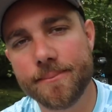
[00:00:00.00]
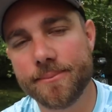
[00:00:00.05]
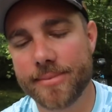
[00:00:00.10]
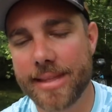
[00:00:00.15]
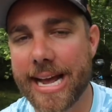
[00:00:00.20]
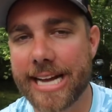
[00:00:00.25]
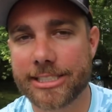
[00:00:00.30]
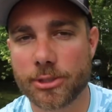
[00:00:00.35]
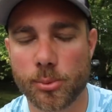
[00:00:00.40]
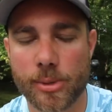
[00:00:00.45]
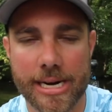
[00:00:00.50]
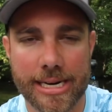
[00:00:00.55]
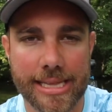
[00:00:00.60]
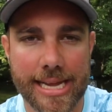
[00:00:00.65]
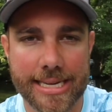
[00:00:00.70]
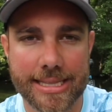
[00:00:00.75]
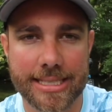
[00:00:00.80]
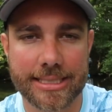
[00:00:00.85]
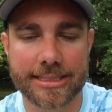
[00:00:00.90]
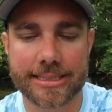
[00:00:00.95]
that's when I
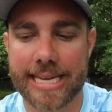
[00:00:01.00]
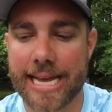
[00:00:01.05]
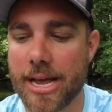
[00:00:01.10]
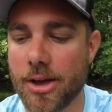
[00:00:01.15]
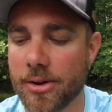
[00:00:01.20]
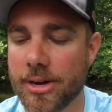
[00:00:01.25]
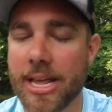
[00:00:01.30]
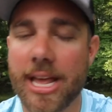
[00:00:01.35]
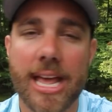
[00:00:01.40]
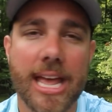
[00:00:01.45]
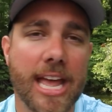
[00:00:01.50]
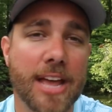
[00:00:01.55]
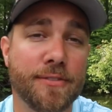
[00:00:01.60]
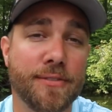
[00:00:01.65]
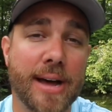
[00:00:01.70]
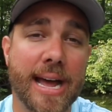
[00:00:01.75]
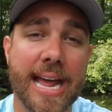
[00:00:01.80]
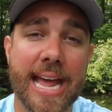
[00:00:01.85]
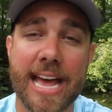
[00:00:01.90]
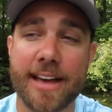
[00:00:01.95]
like the sound. If
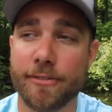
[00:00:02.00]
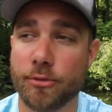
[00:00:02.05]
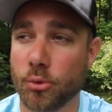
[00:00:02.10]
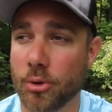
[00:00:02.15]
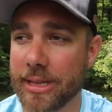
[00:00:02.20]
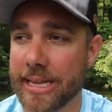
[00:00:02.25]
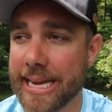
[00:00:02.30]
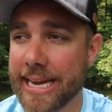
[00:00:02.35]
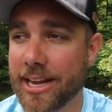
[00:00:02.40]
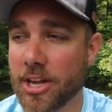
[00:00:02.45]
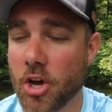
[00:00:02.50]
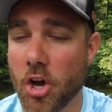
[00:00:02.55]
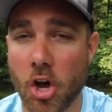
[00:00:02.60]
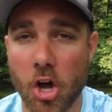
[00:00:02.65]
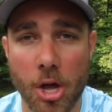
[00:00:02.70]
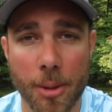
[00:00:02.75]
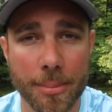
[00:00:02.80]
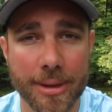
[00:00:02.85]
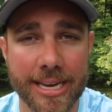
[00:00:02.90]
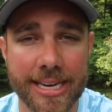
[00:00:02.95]
I have really calm